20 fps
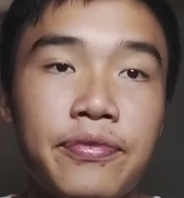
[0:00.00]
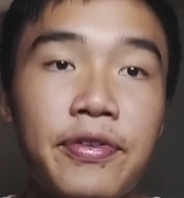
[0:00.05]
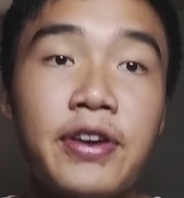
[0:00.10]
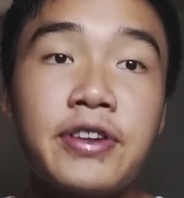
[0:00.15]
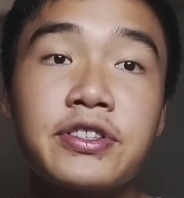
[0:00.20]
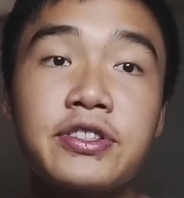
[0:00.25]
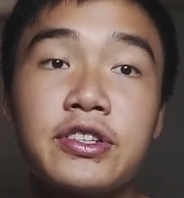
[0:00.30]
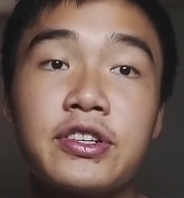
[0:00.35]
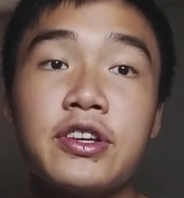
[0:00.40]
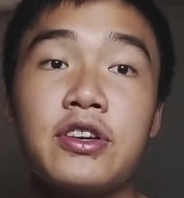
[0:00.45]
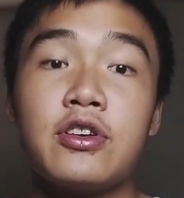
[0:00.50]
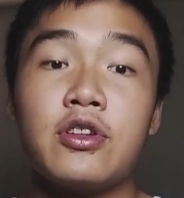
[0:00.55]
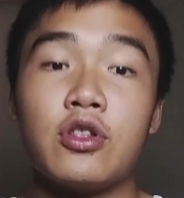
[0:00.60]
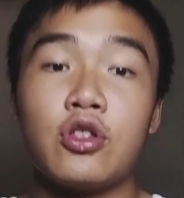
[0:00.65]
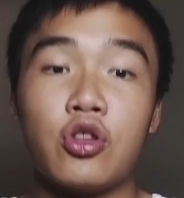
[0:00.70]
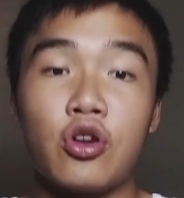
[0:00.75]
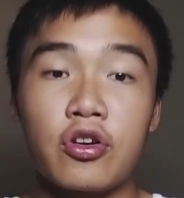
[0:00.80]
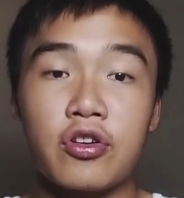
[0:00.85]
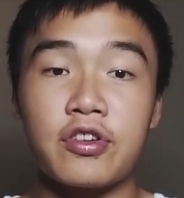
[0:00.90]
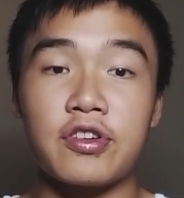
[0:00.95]
Eventually,
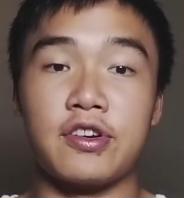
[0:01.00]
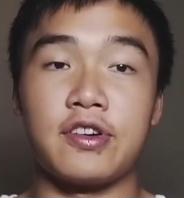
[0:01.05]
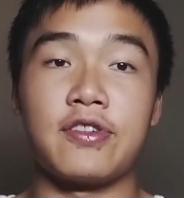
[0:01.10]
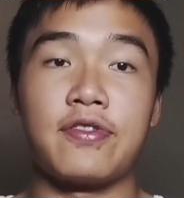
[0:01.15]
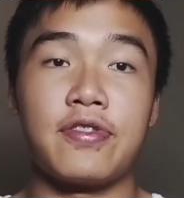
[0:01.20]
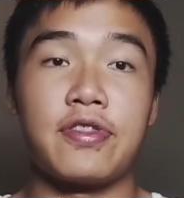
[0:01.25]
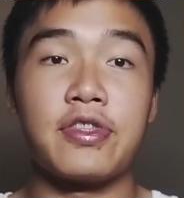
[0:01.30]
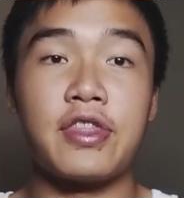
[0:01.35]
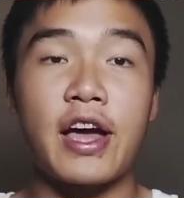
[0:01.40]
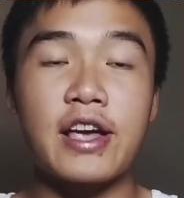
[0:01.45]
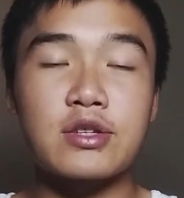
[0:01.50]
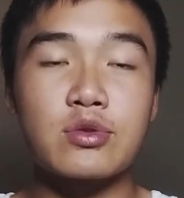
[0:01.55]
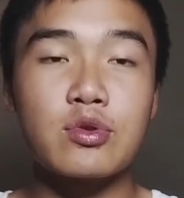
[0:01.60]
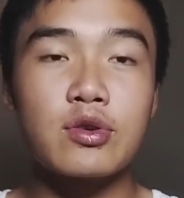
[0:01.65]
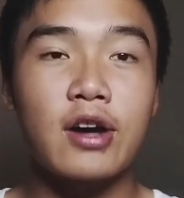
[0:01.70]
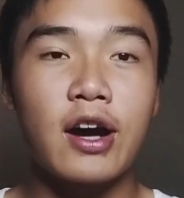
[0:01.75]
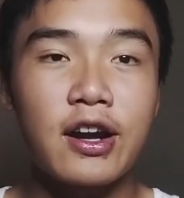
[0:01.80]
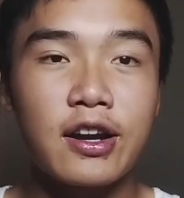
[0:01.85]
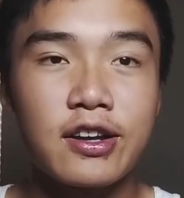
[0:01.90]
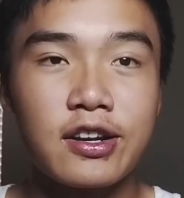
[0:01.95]
learn. That's
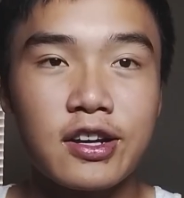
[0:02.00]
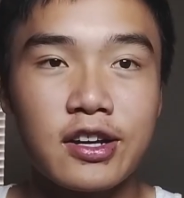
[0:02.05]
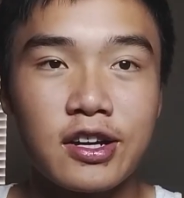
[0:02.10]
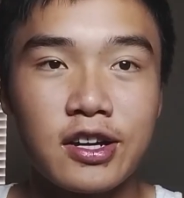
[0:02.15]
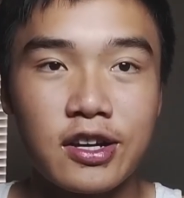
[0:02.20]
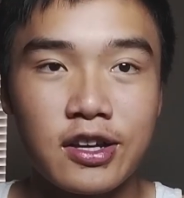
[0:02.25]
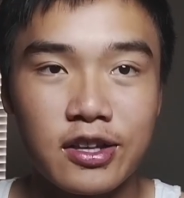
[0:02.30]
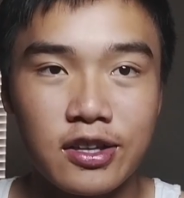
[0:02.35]
where you gotta